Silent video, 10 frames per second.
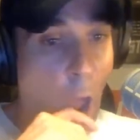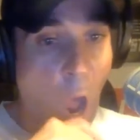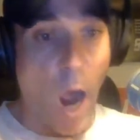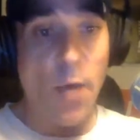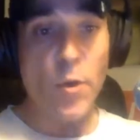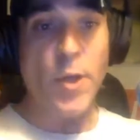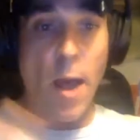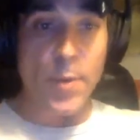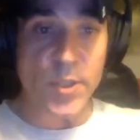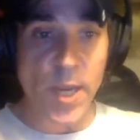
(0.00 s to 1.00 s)
other
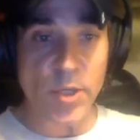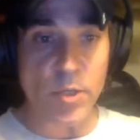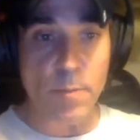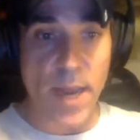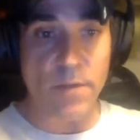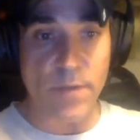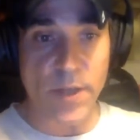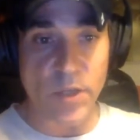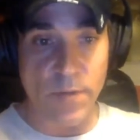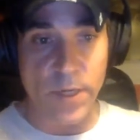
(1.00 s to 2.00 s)
compensation
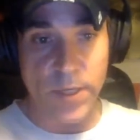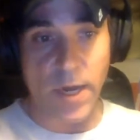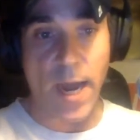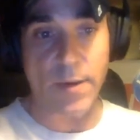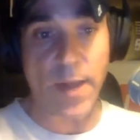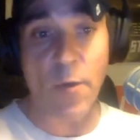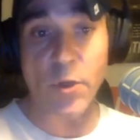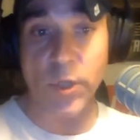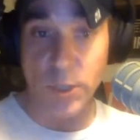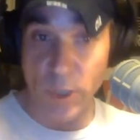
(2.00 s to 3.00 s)
benefits of any kind. Now,
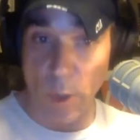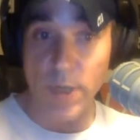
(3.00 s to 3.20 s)
there's a custodian